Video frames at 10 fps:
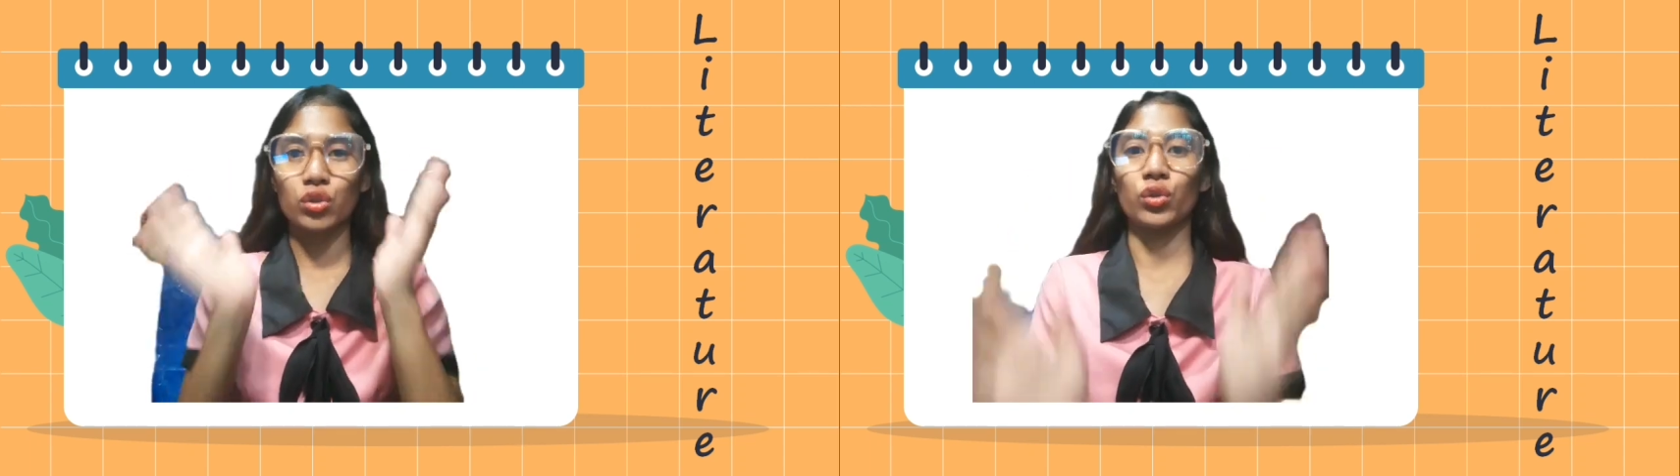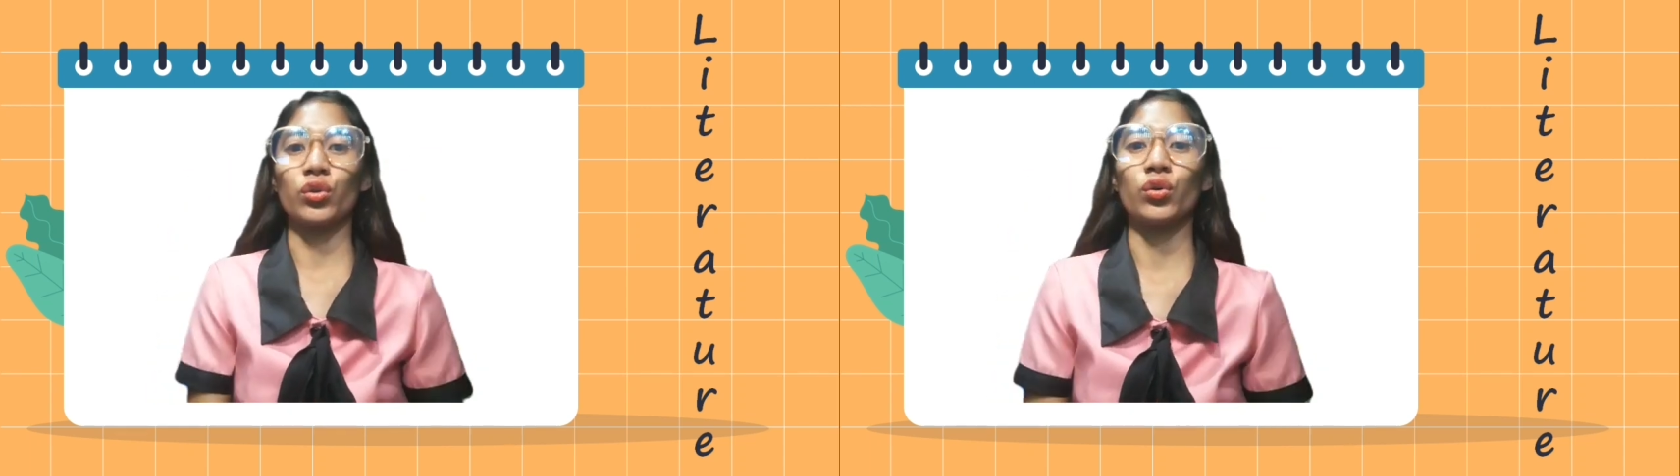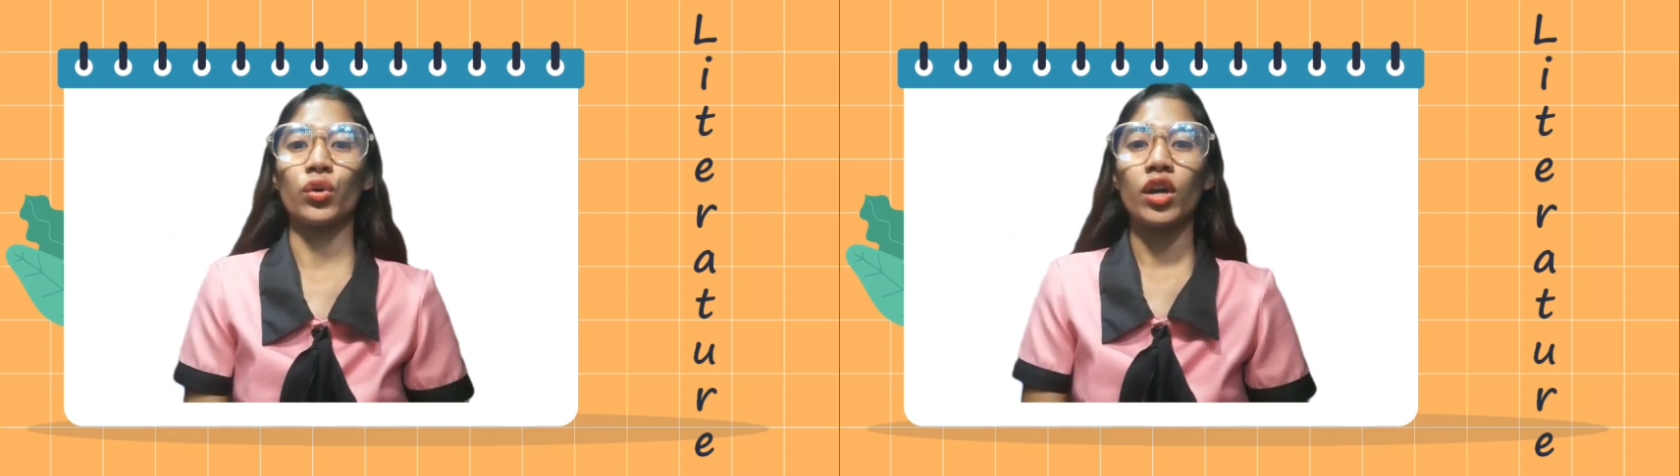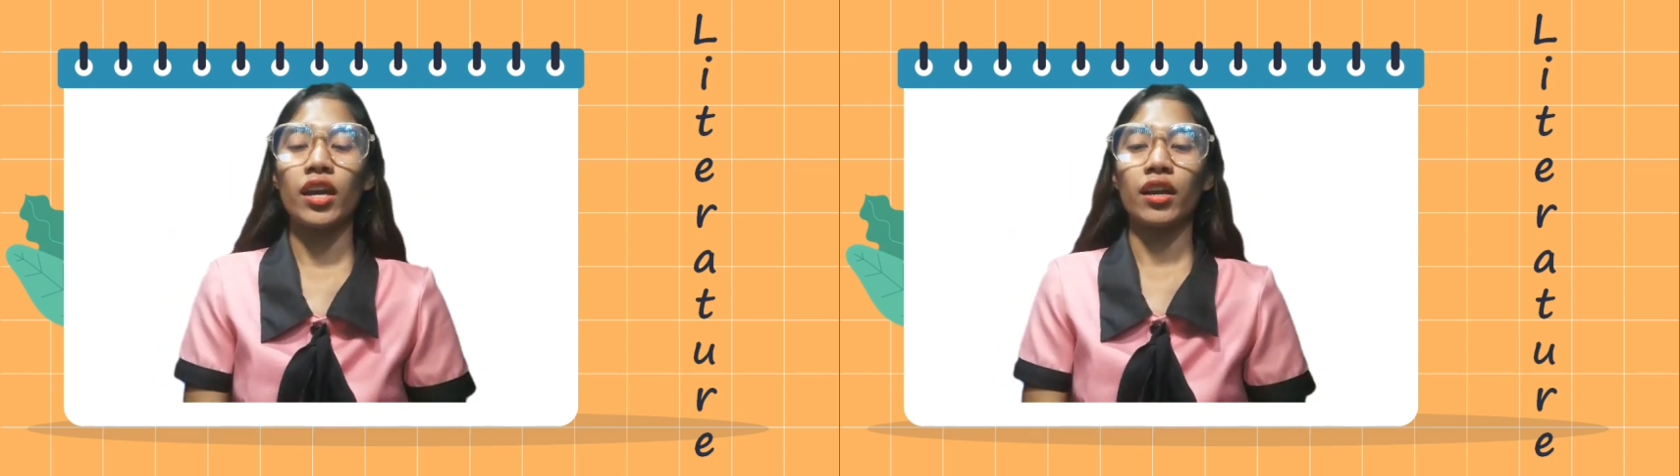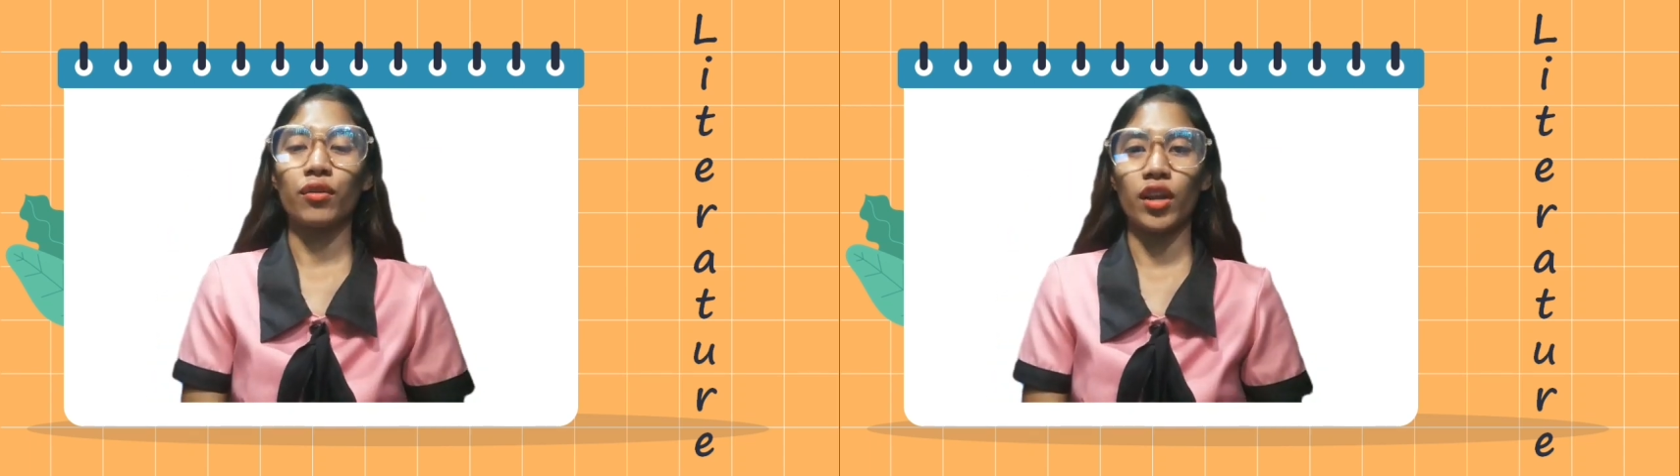
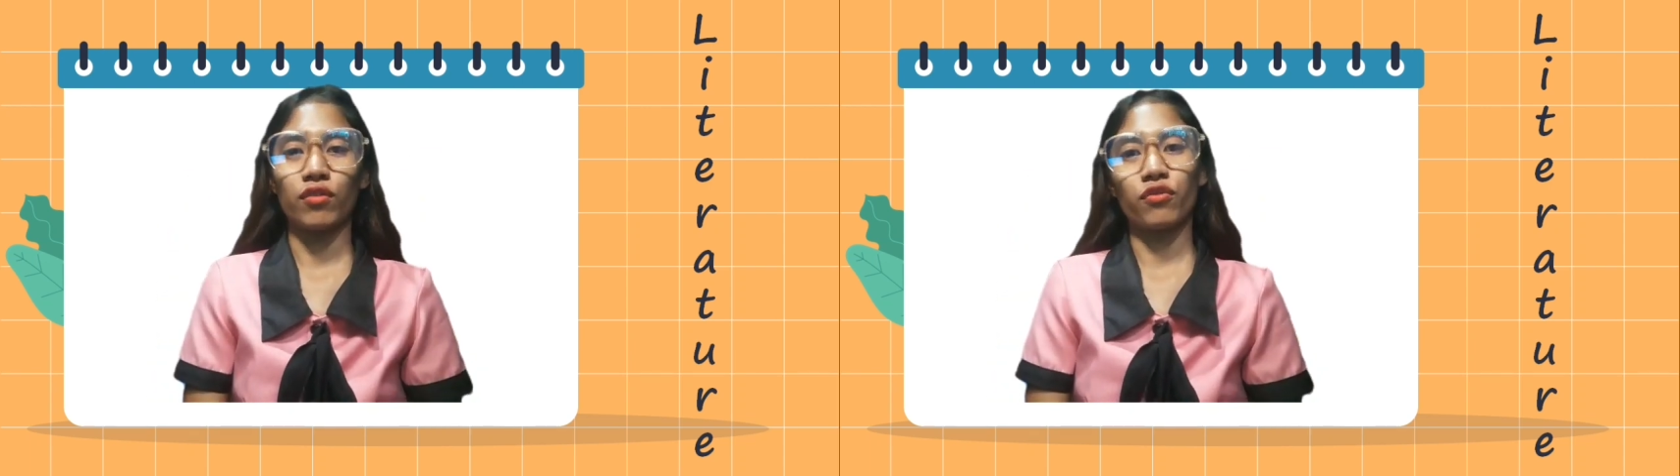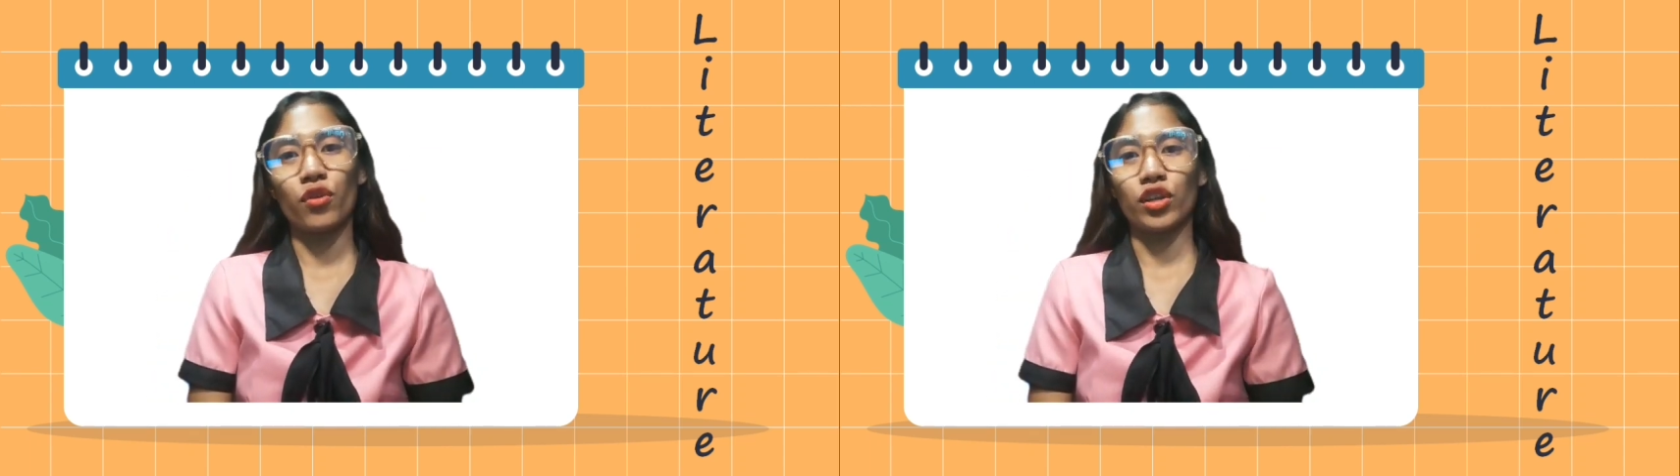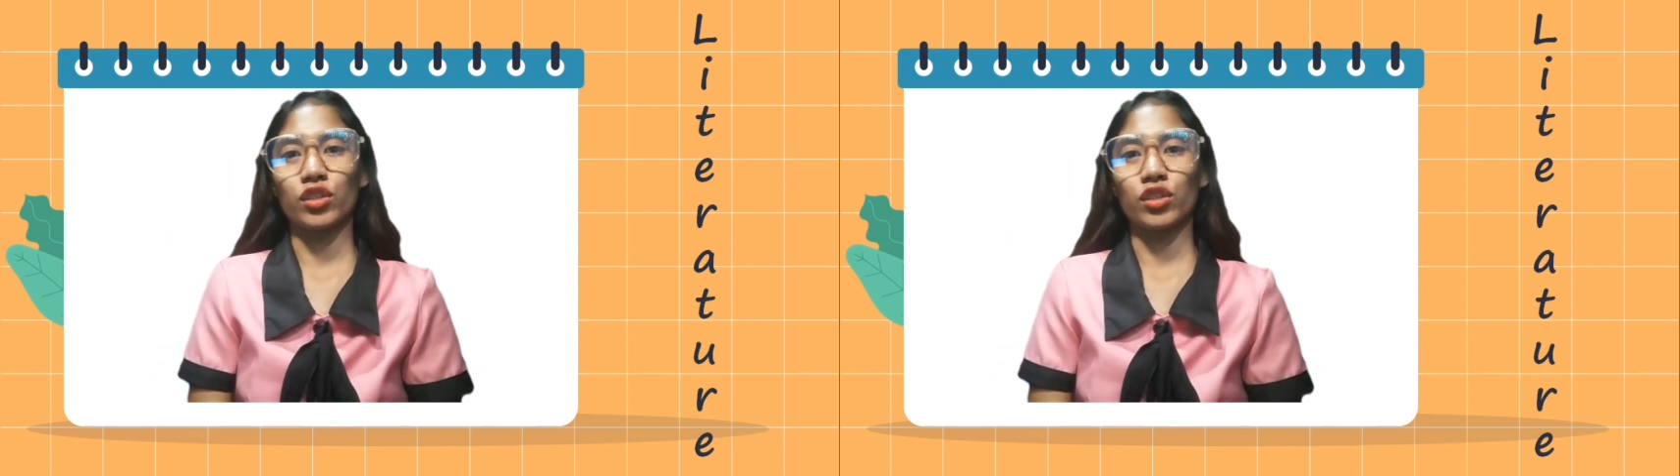to grade 4.